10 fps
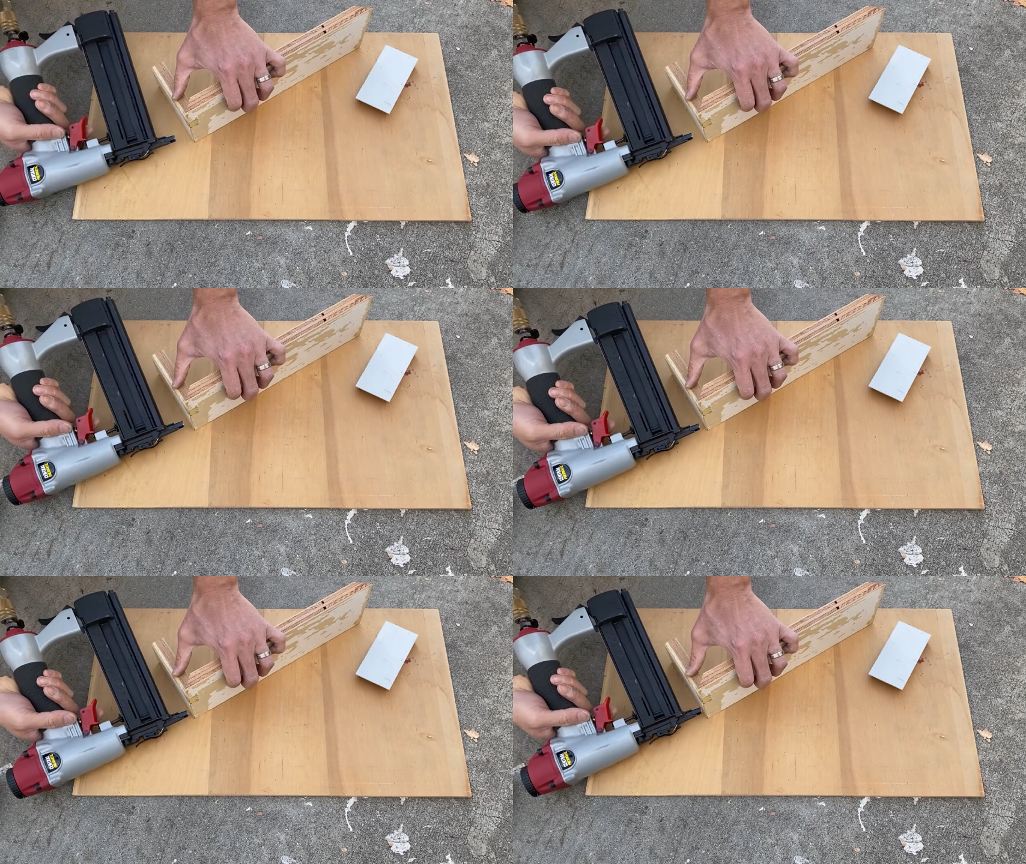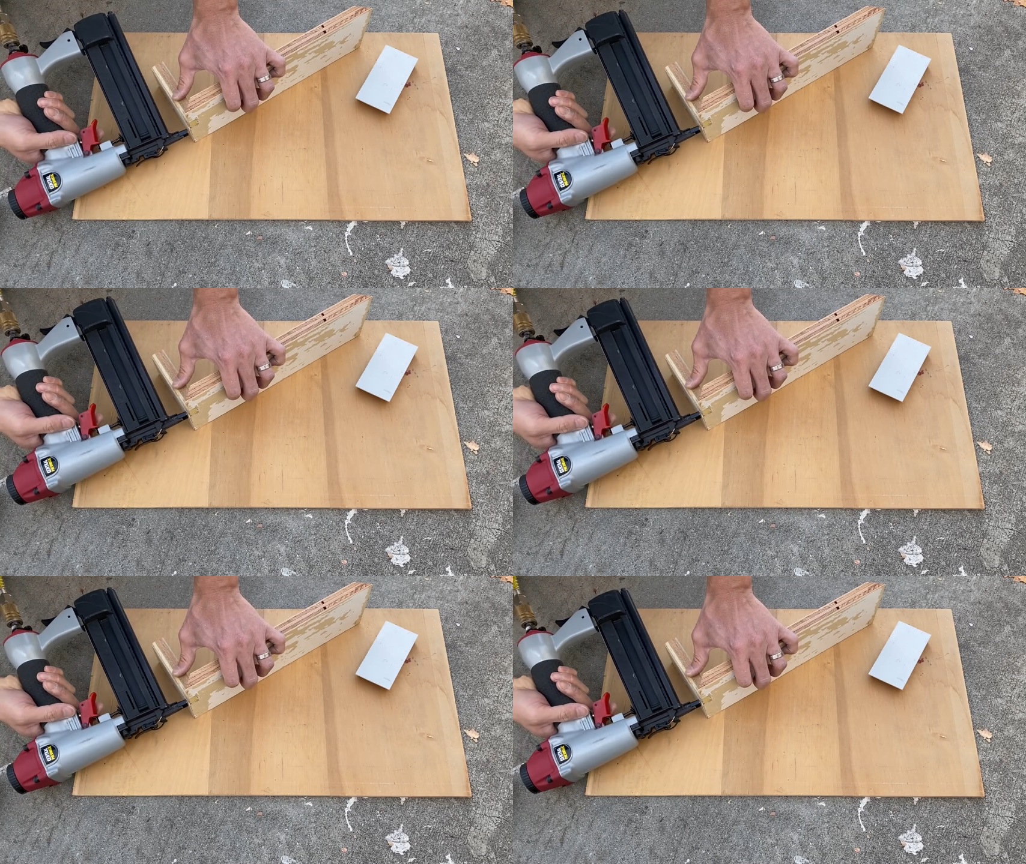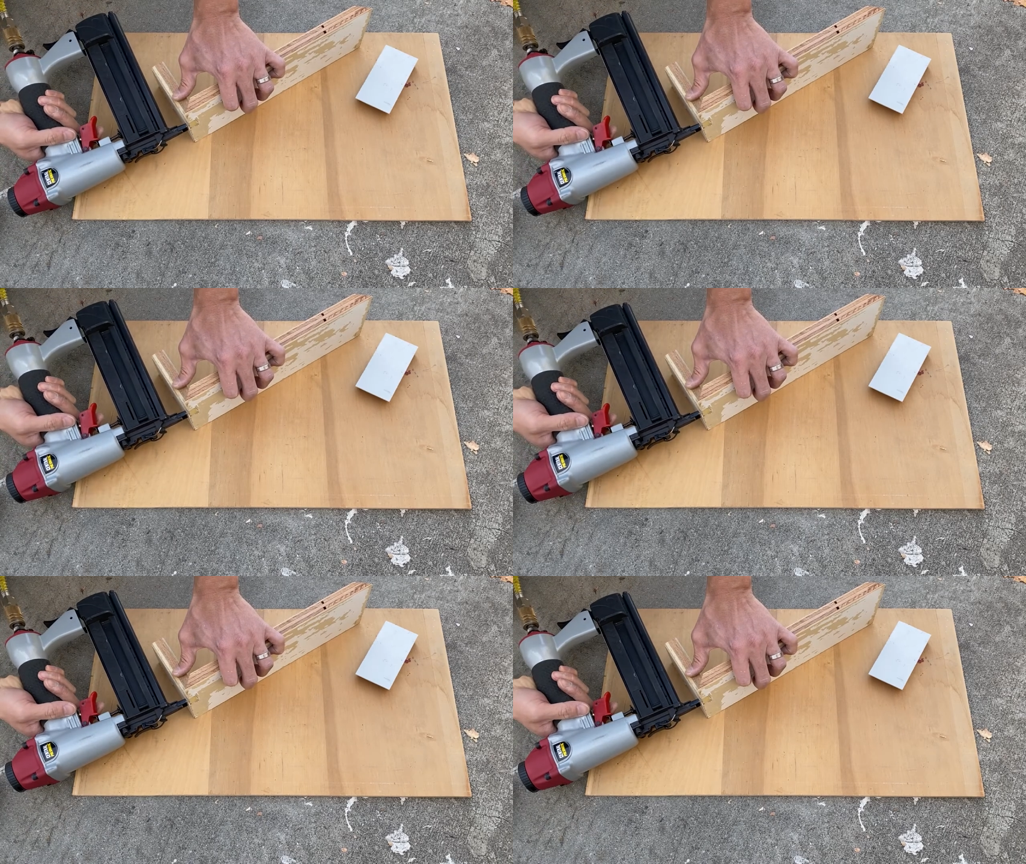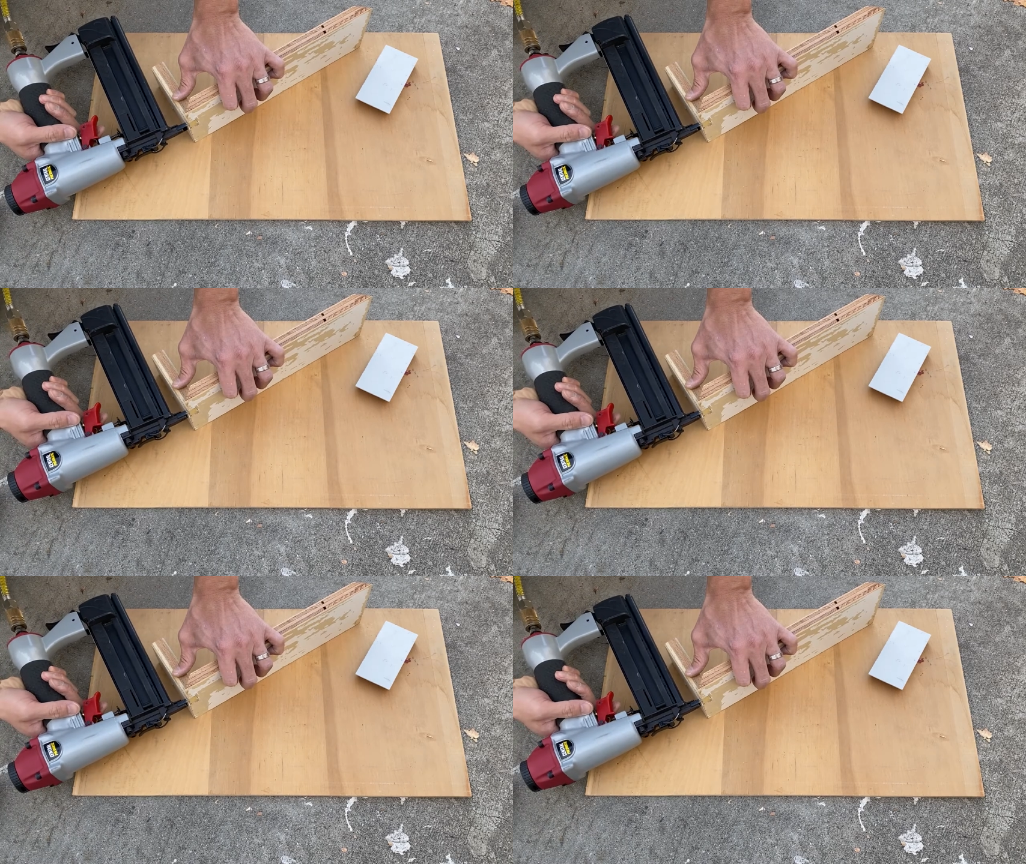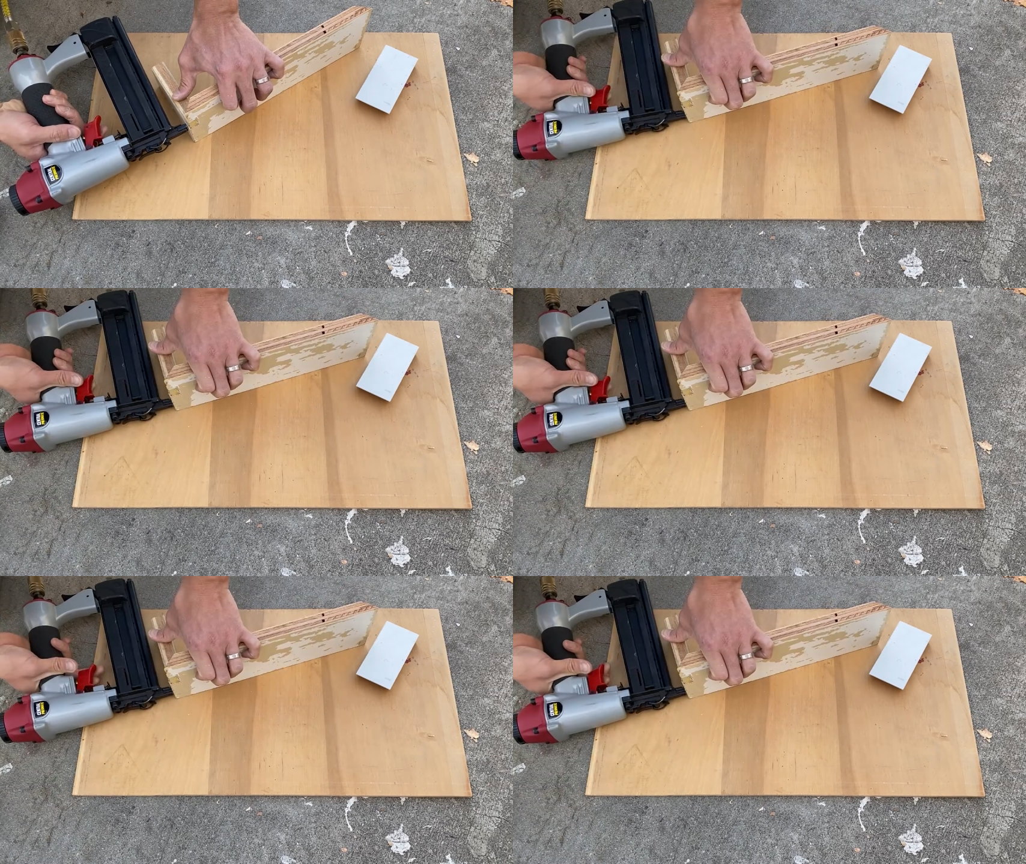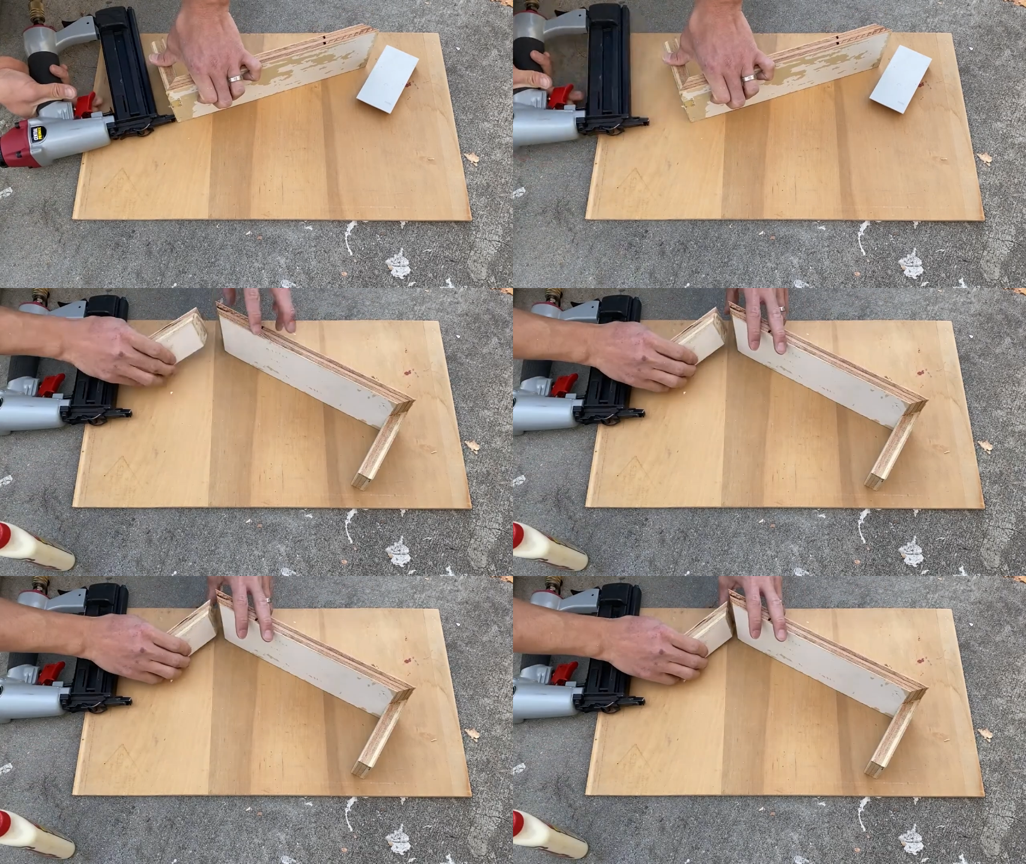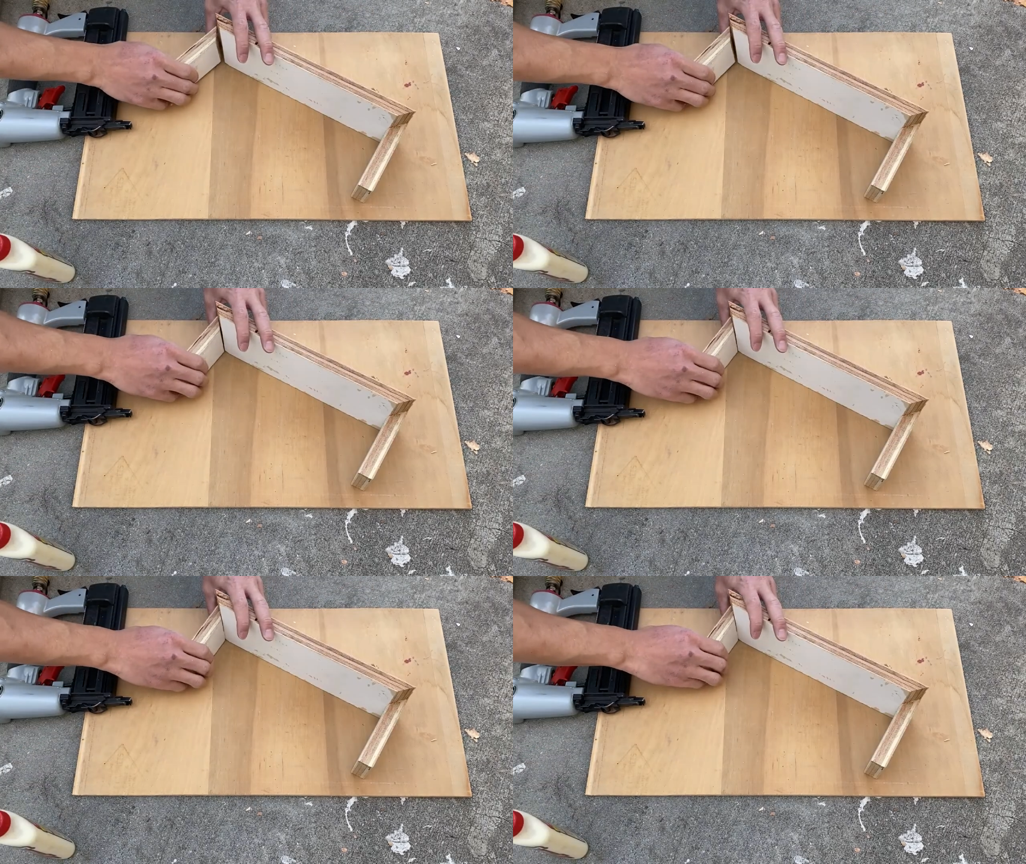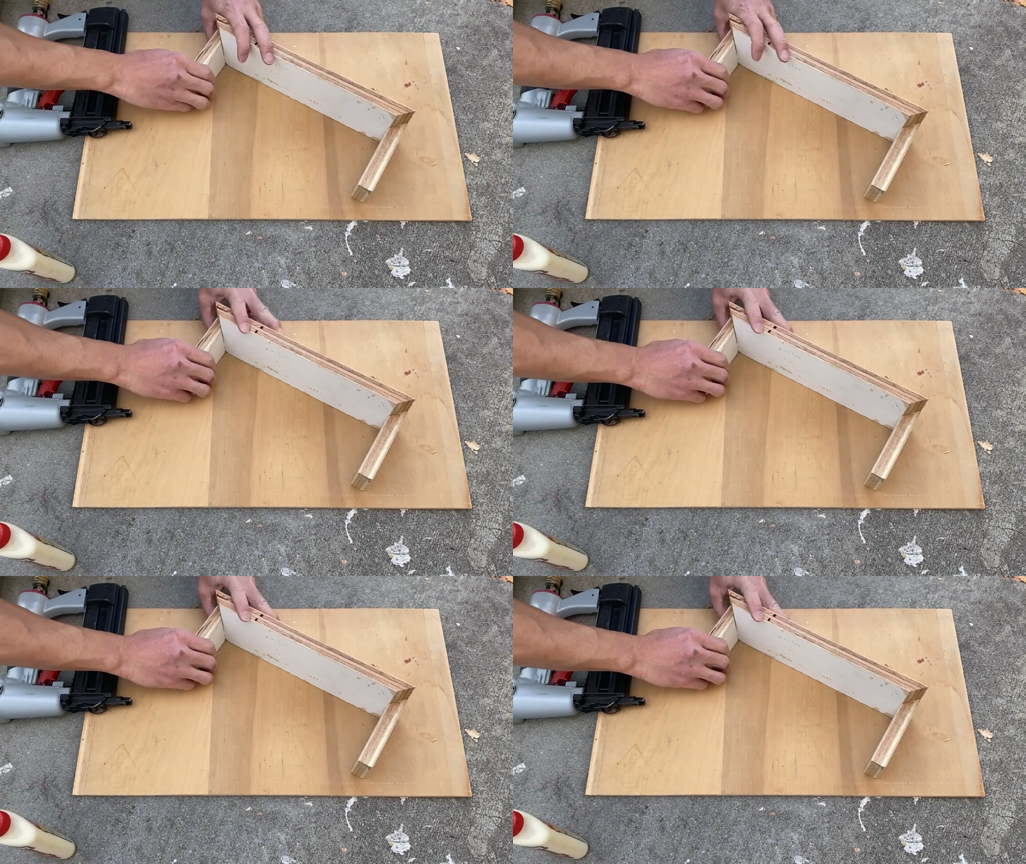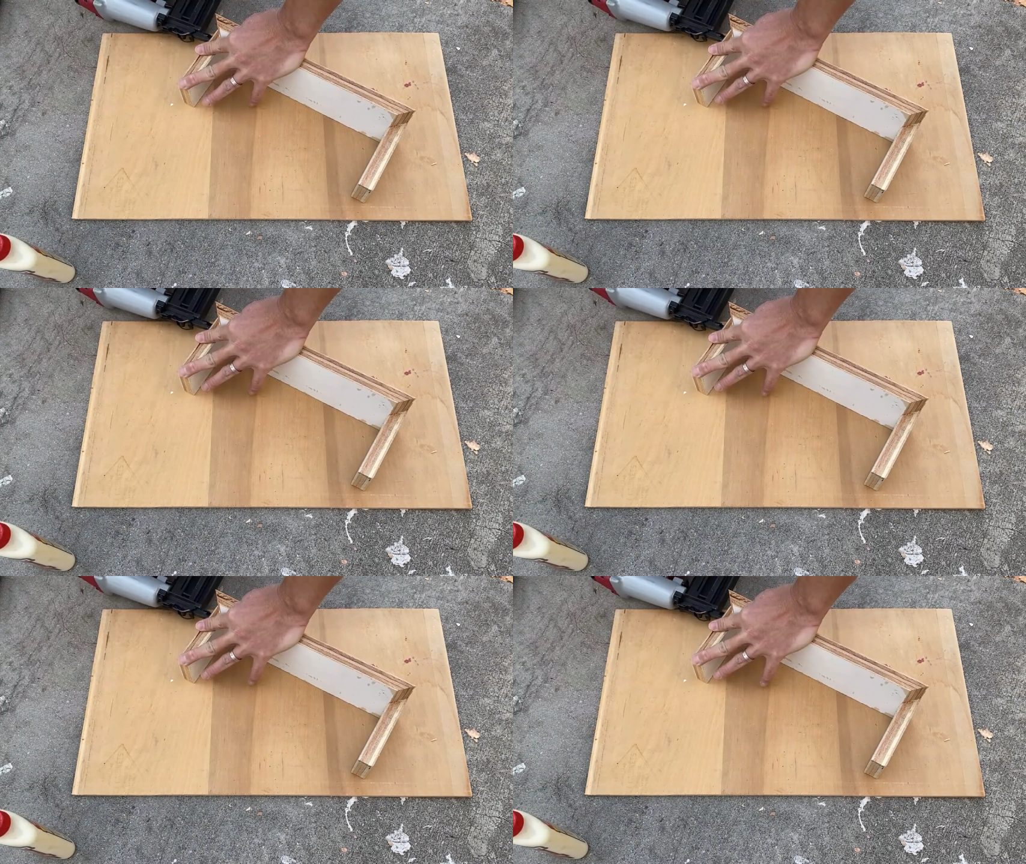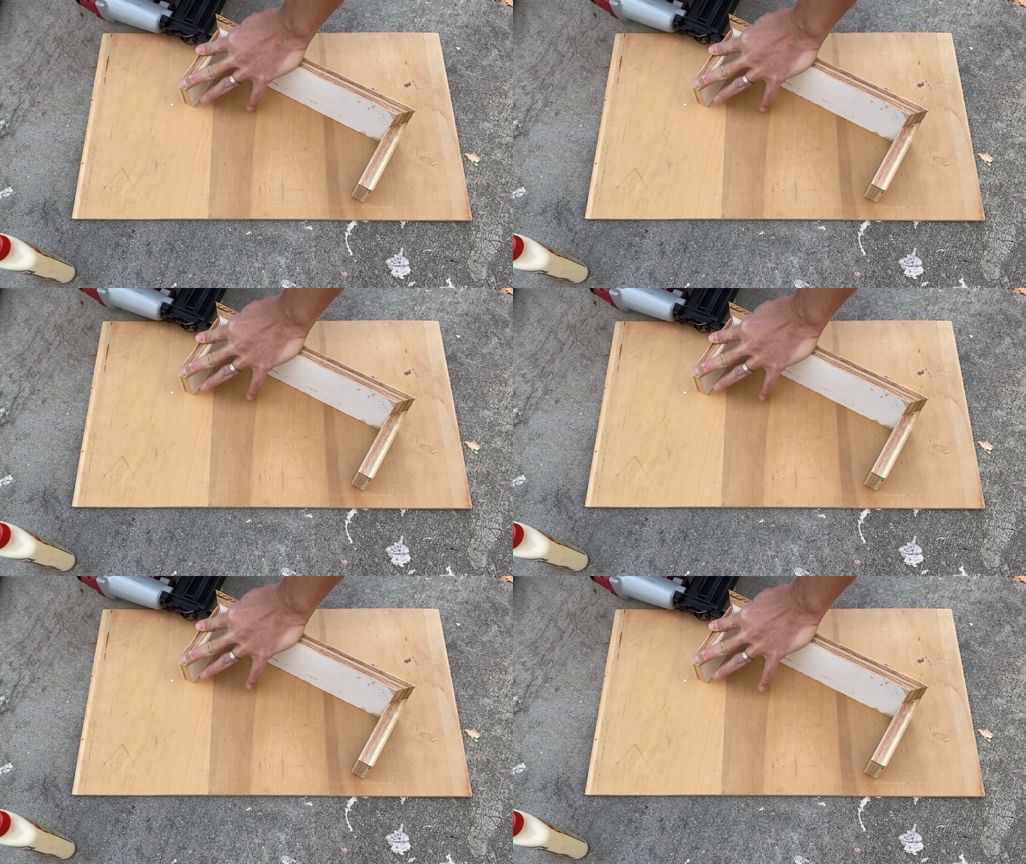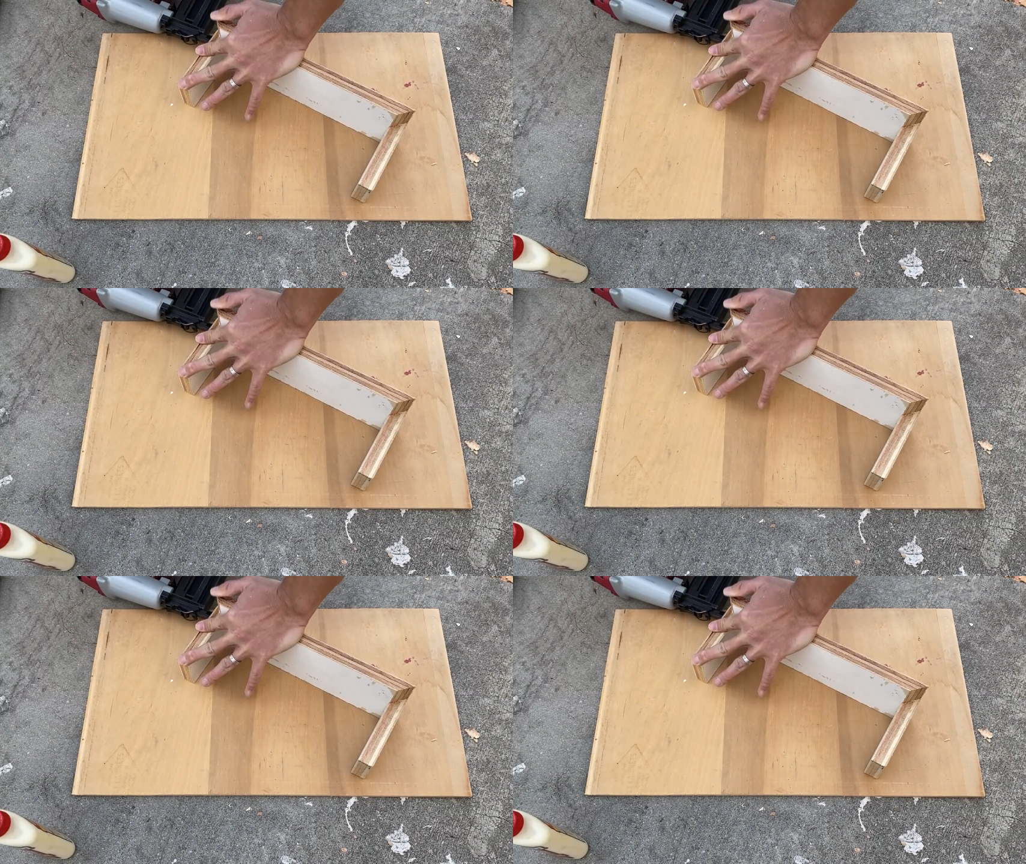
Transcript: (no speaker visible)